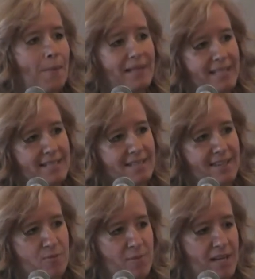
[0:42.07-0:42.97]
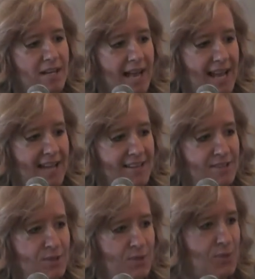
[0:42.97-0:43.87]
Please give a big
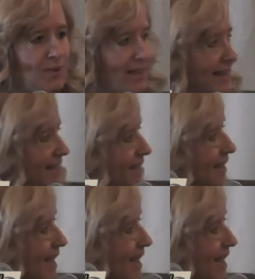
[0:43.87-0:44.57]
hand to Linda